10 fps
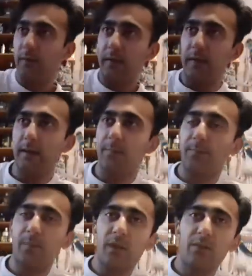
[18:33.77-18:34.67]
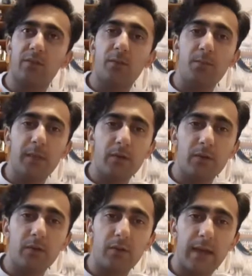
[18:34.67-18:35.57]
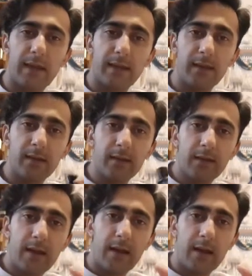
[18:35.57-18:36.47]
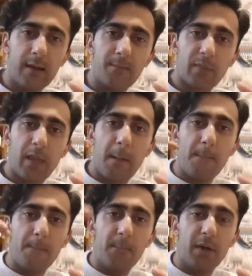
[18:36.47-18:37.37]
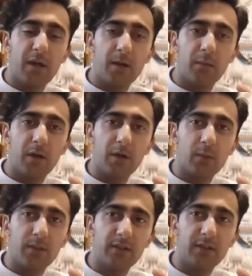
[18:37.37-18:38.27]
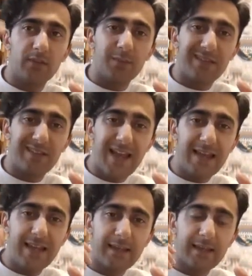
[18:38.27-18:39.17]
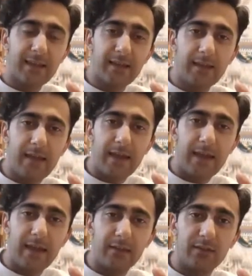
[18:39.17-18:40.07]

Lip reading: with it. Yeah, so mineral-like bergamot, which is metallic and